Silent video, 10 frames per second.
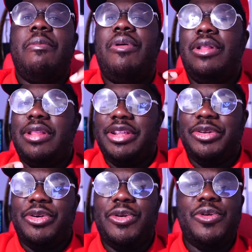
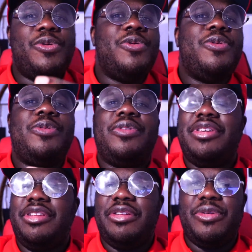political,
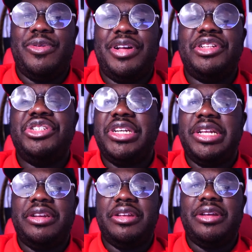
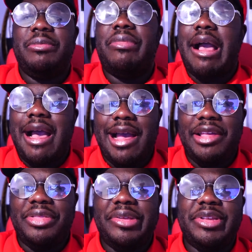agenda
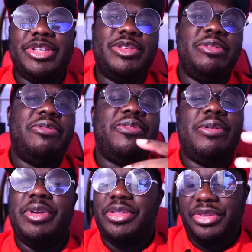behind this
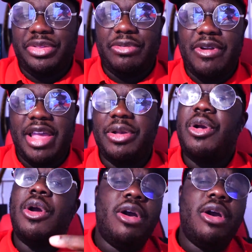from either the right